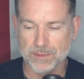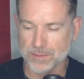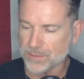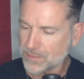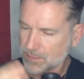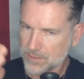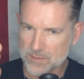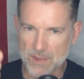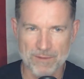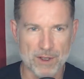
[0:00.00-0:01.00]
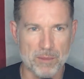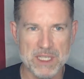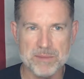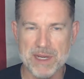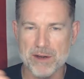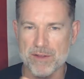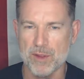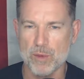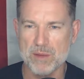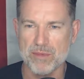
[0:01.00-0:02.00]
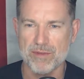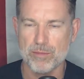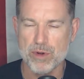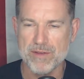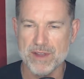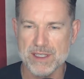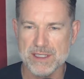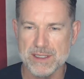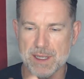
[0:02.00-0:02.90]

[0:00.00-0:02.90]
I felt much better than the week previous.